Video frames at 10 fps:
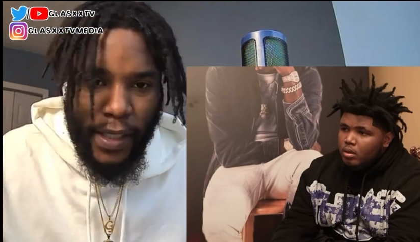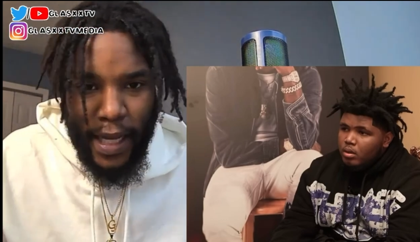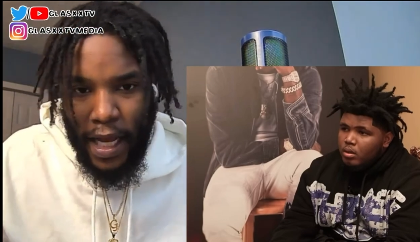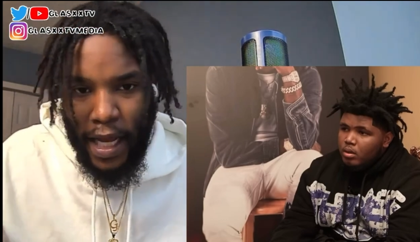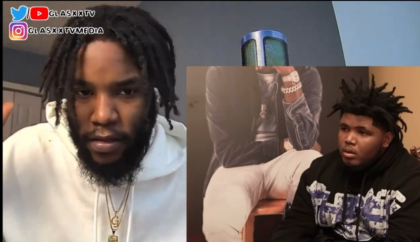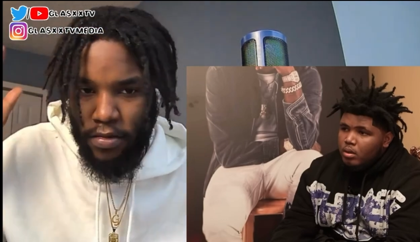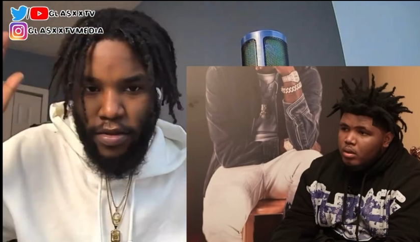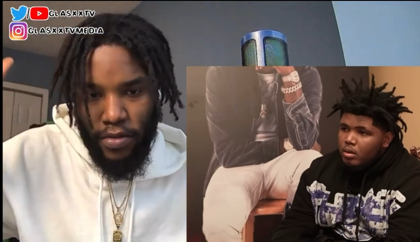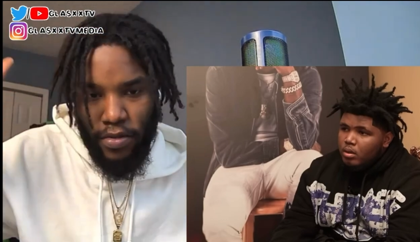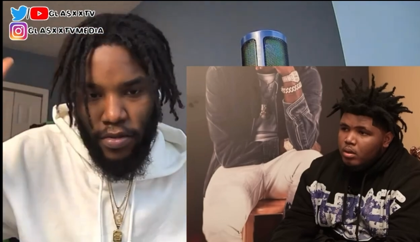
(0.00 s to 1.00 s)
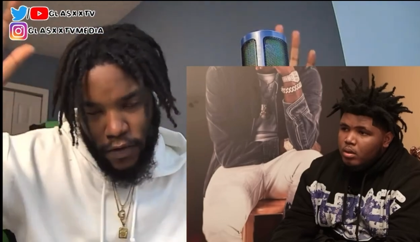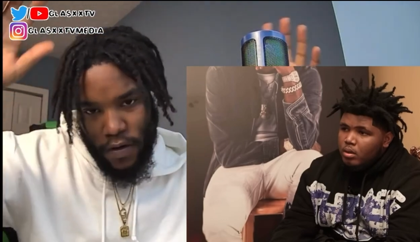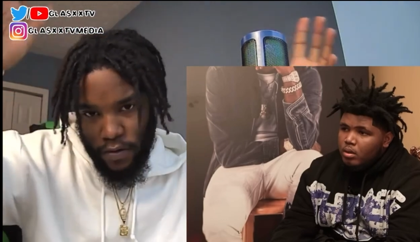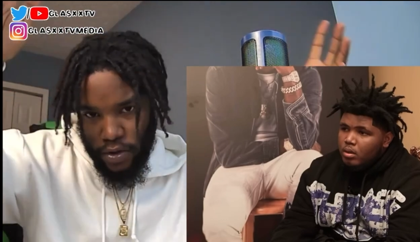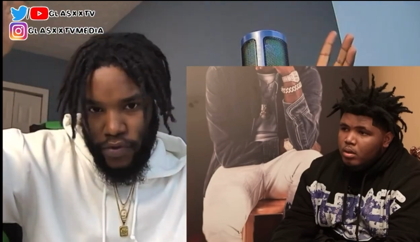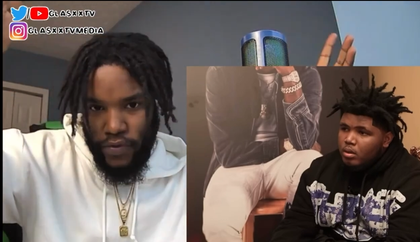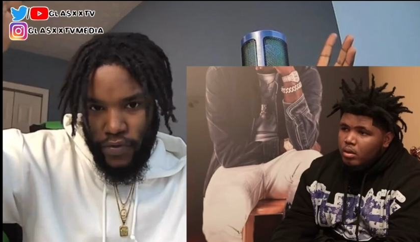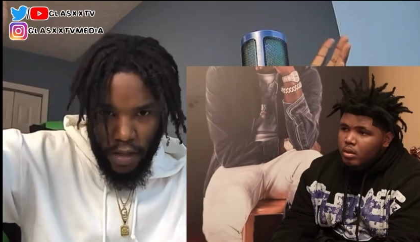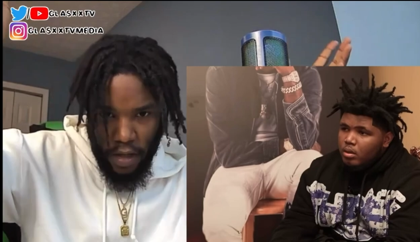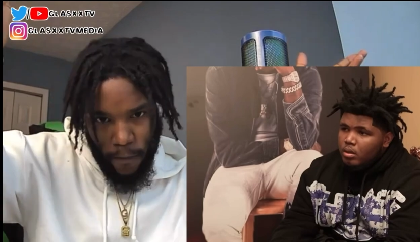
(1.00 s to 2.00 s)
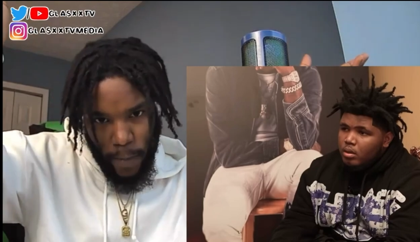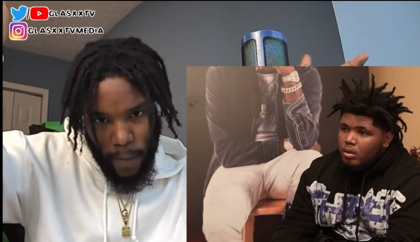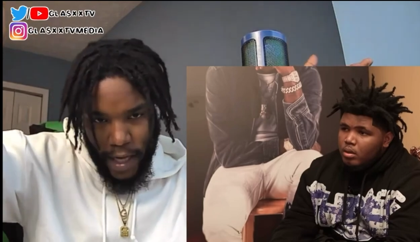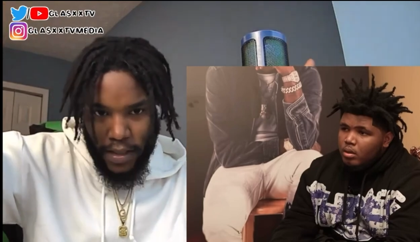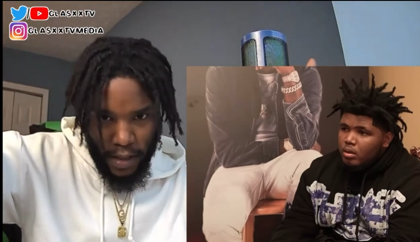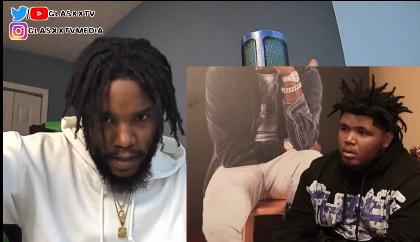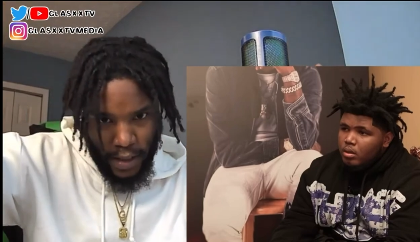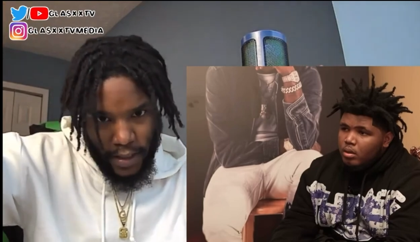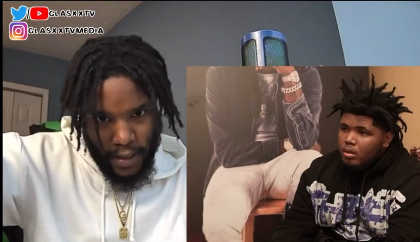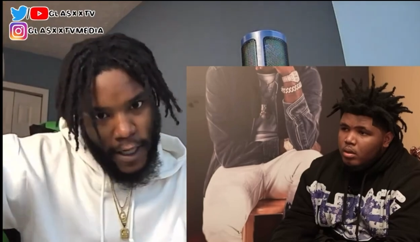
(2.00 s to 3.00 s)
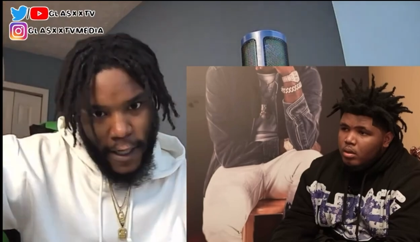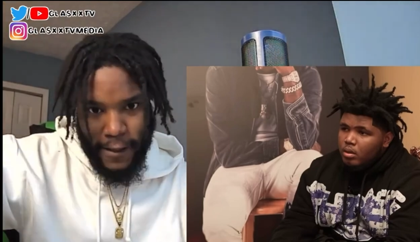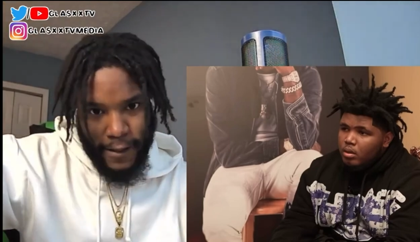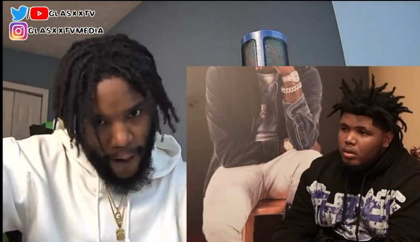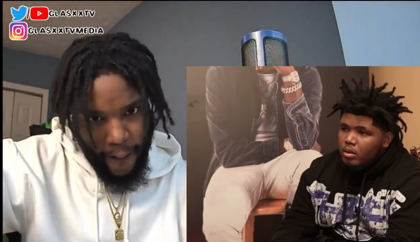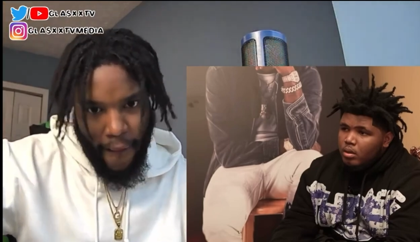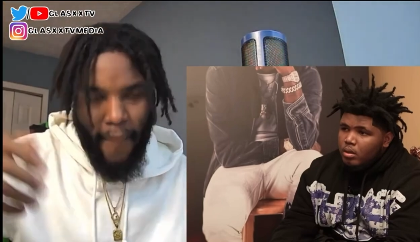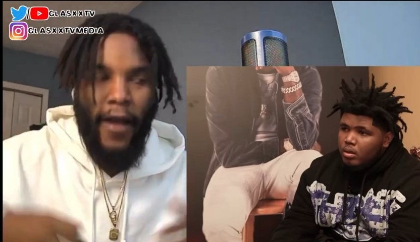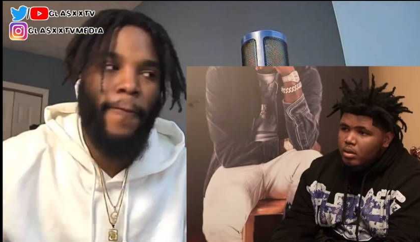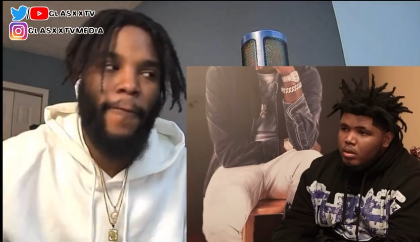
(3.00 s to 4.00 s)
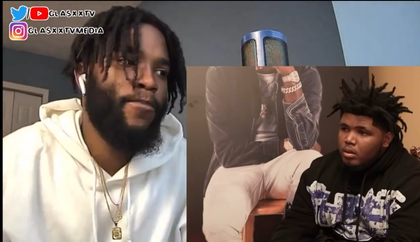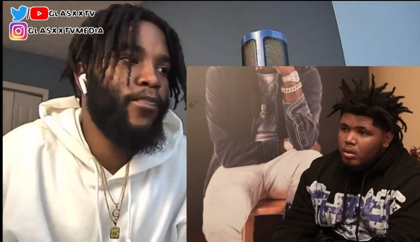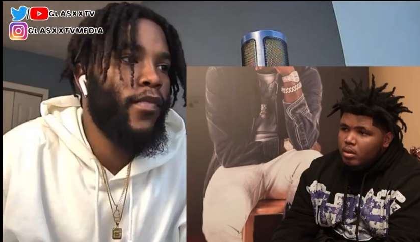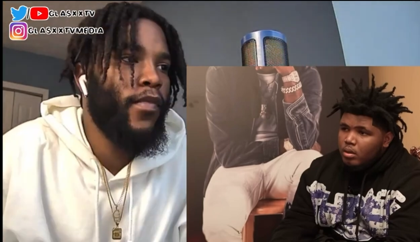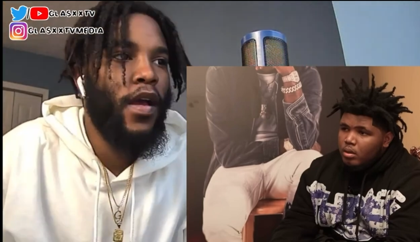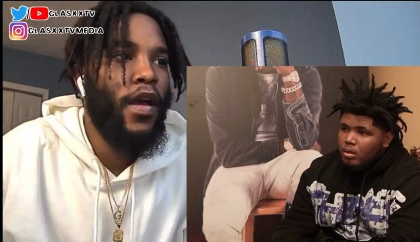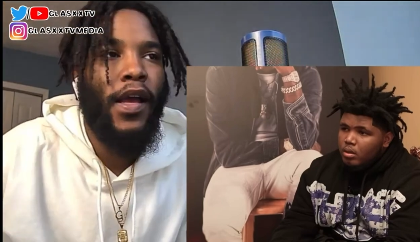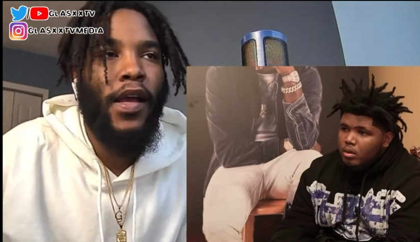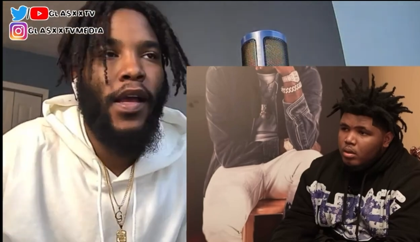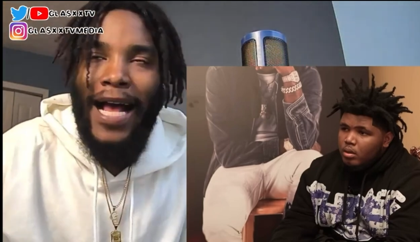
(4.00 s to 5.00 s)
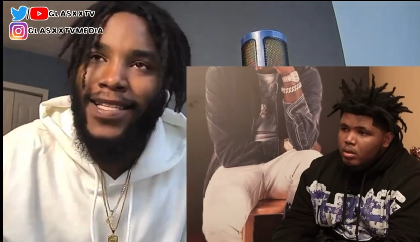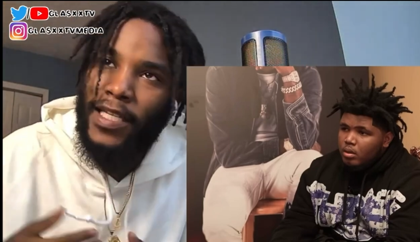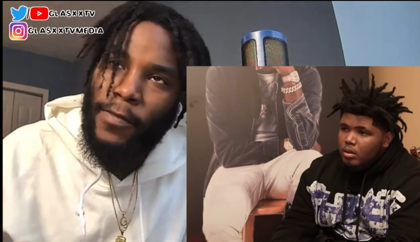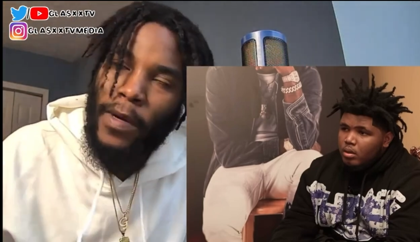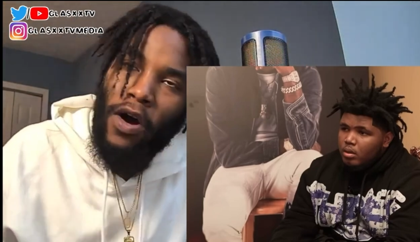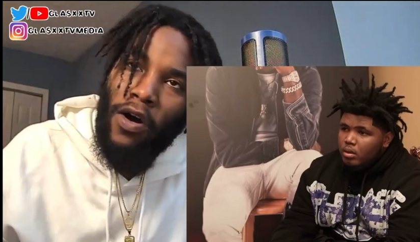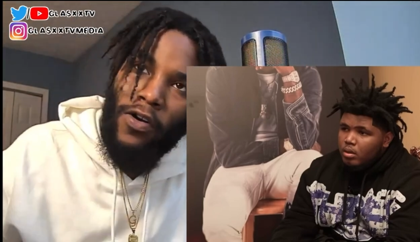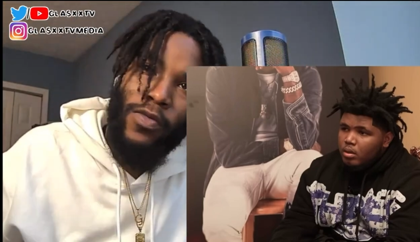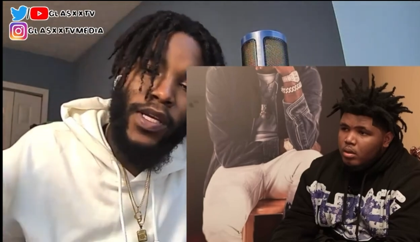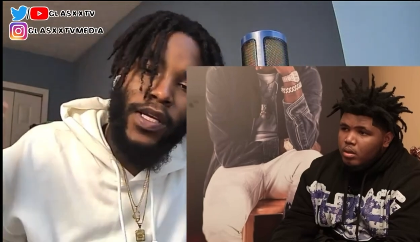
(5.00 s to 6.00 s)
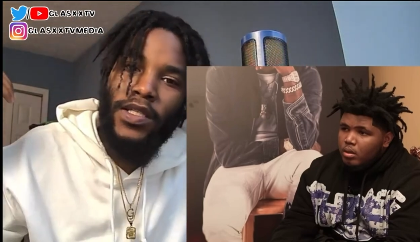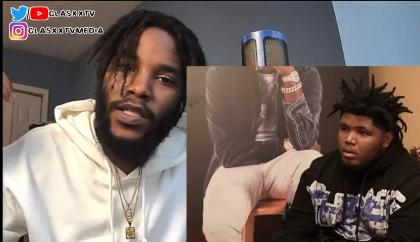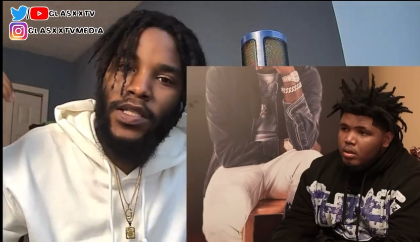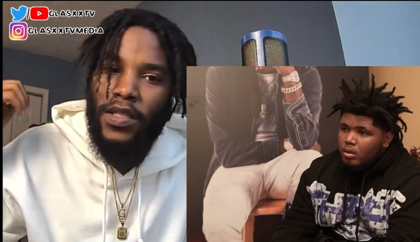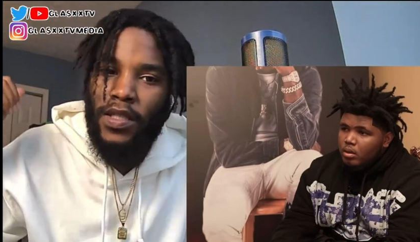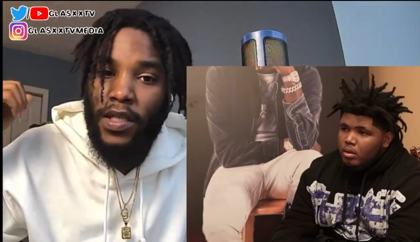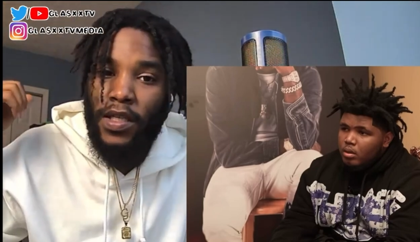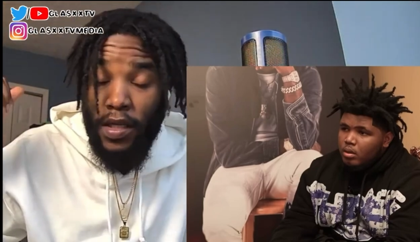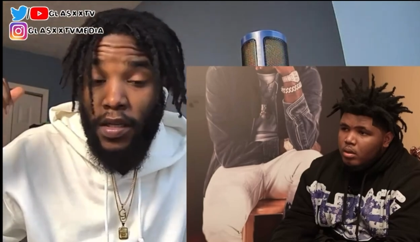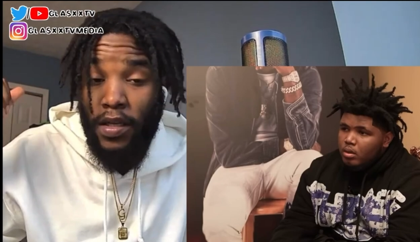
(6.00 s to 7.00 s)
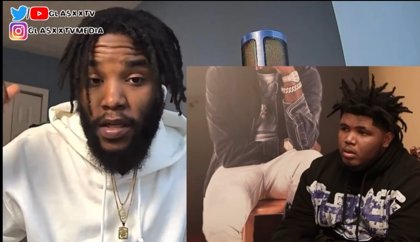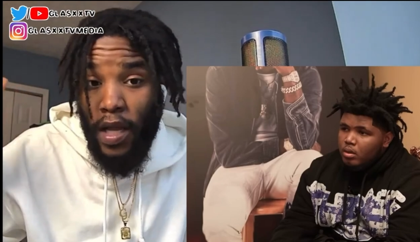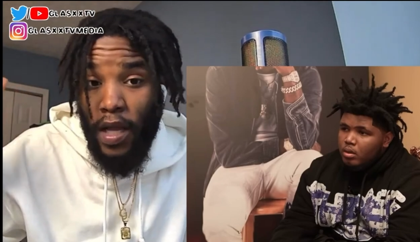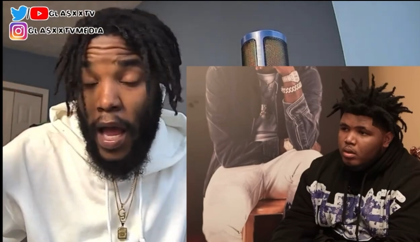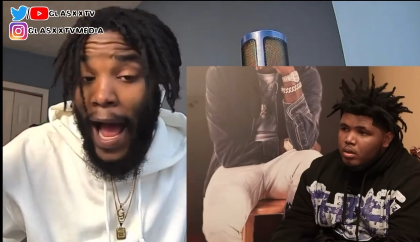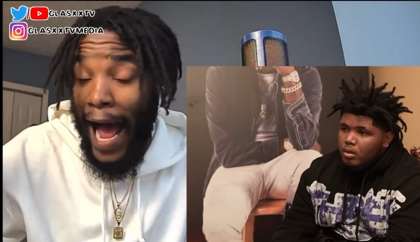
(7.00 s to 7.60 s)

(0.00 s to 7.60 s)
Speaker 1: and then let's break it down on you know, street talk politics. Let's say that that uh, I see my homie is.